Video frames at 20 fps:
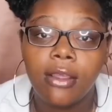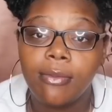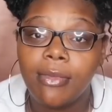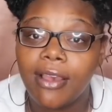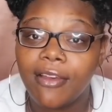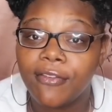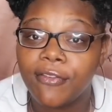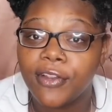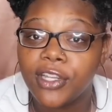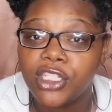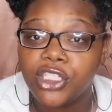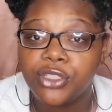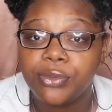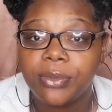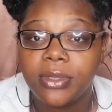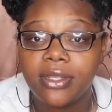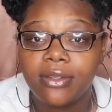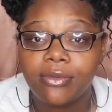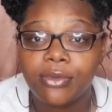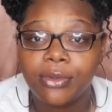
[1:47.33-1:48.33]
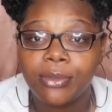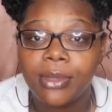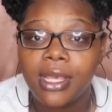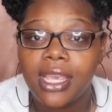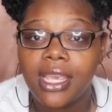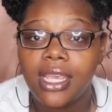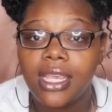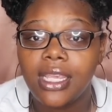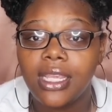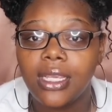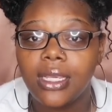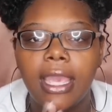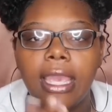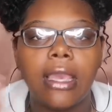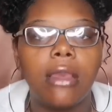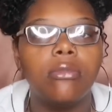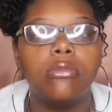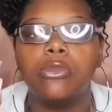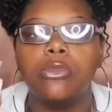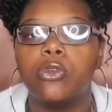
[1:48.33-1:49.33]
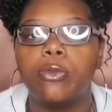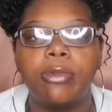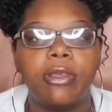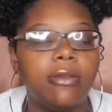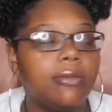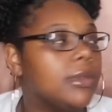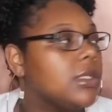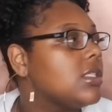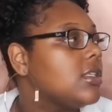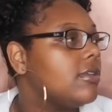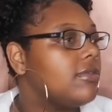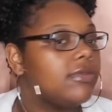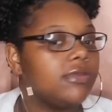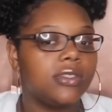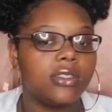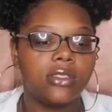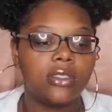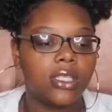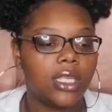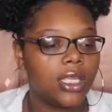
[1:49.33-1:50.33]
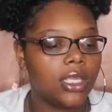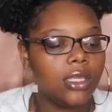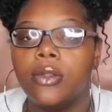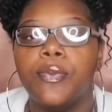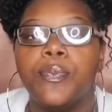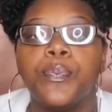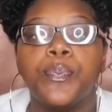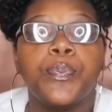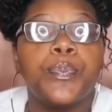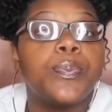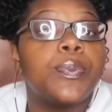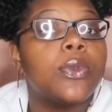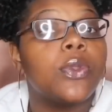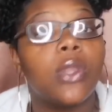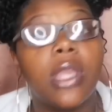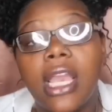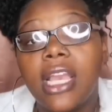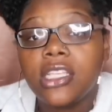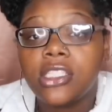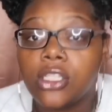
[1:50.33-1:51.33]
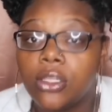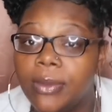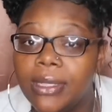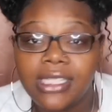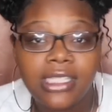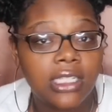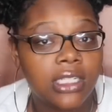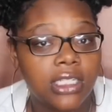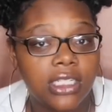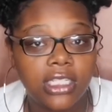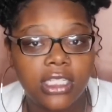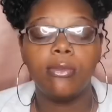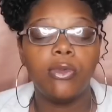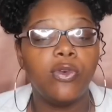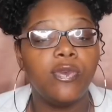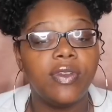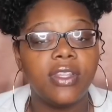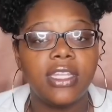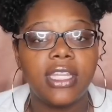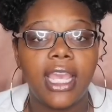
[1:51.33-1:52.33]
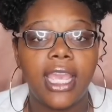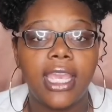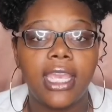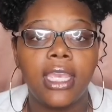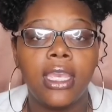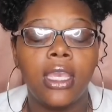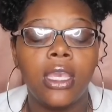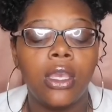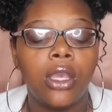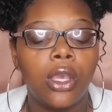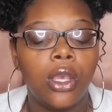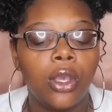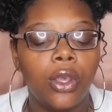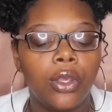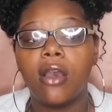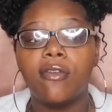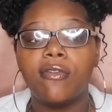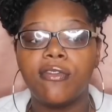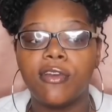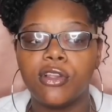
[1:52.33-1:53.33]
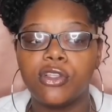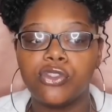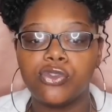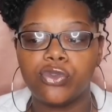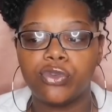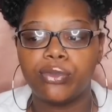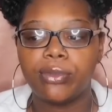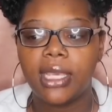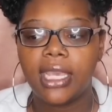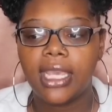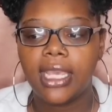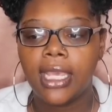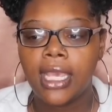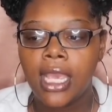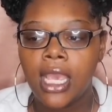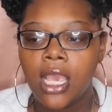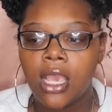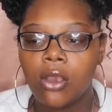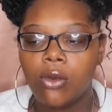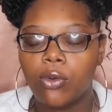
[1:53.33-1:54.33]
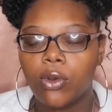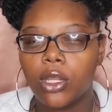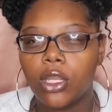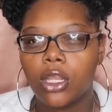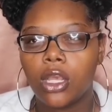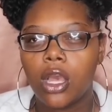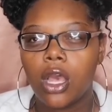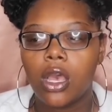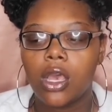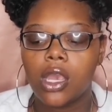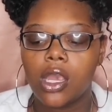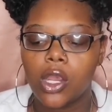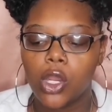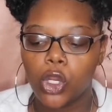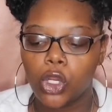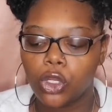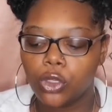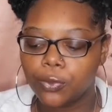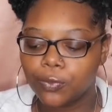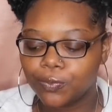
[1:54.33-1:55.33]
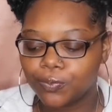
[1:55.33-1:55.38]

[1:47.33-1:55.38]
My freshman roommate. Okay, I don't repeat myself. Like, okay, so basically, moving day. Our first roommate. We're gonna call her.